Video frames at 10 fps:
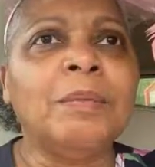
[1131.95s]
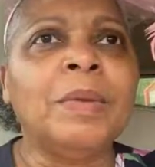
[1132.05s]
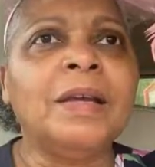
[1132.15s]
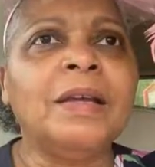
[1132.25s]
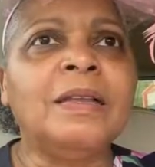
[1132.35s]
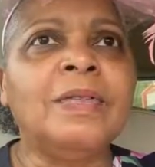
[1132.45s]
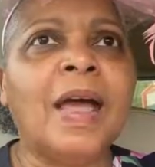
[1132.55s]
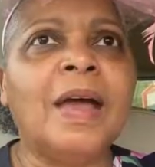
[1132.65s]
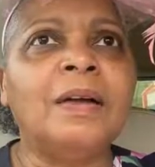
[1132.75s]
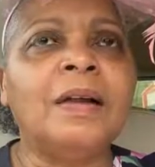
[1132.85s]
meaning
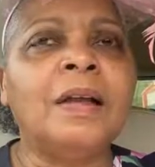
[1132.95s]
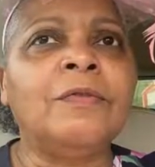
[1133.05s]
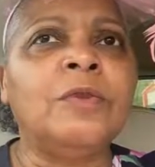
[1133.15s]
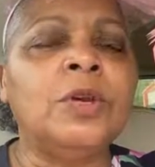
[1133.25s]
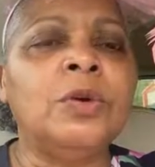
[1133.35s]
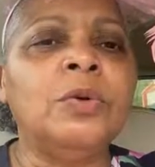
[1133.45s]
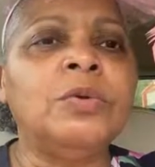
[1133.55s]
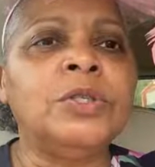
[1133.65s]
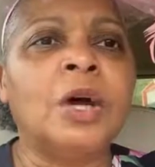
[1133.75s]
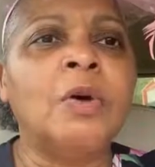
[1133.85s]
that if you
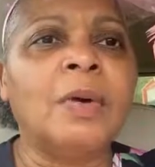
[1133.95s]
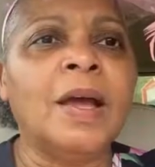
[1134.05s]
don't